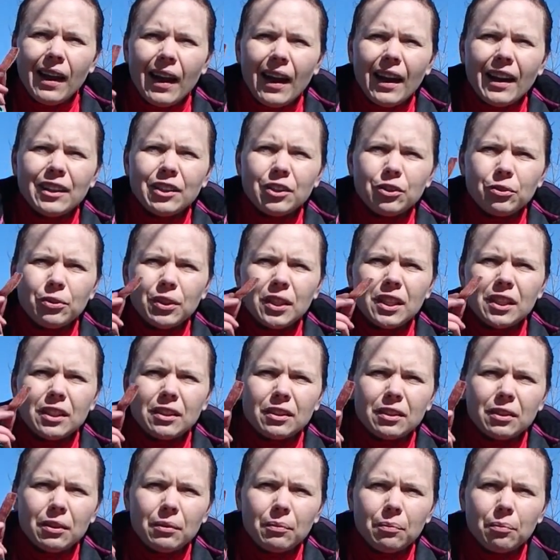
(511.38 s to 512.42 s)
and you
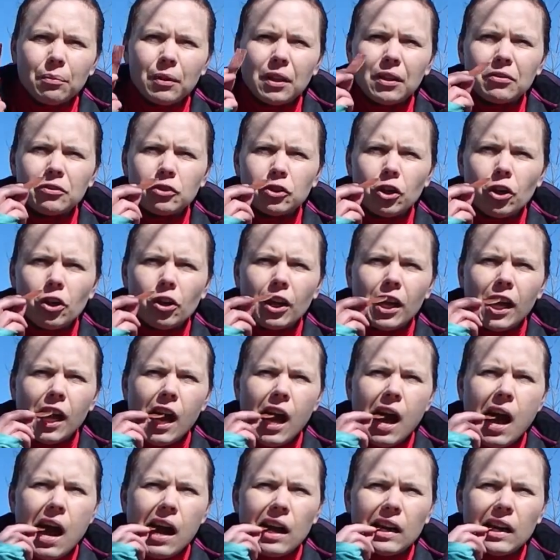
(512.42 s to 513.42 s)
eat beef jerky.